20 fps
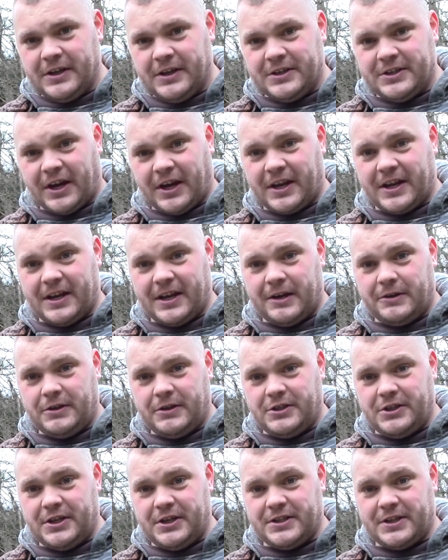Check it out,
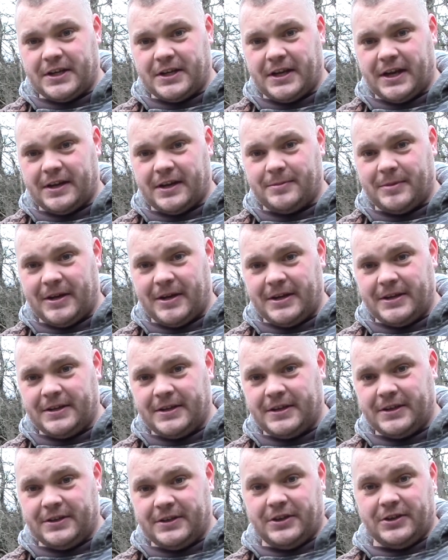GZK
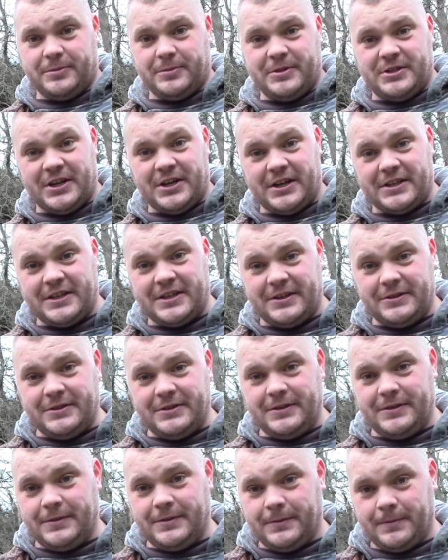Black, got to be checked out.